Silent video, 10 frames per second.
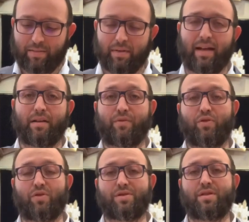And of
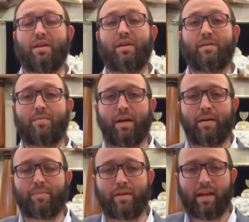course,
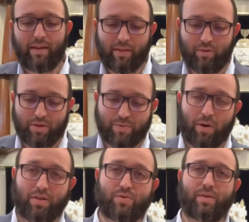the
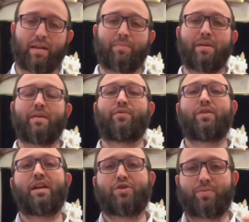response would then be for
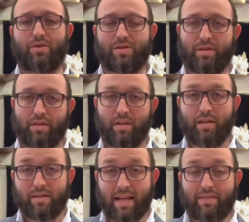each person
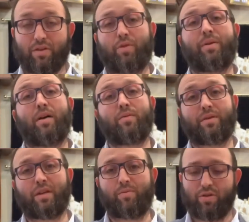saying the Gomel, the
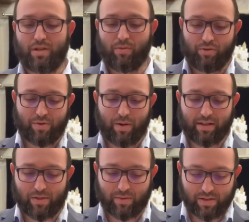community would respond,
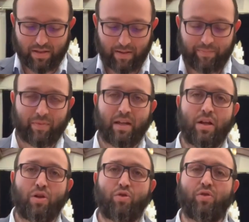as we'll see.
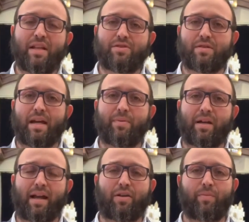Who needs to say Birkat
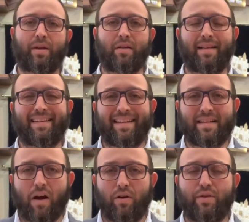HaGomel? It is
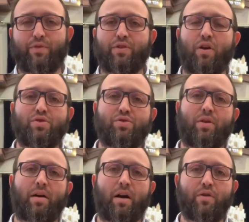only for those who
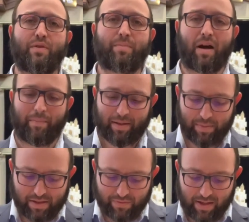are over Bar and Bat
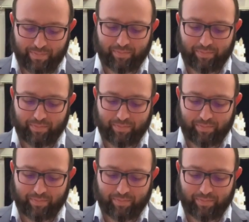Mitzvah.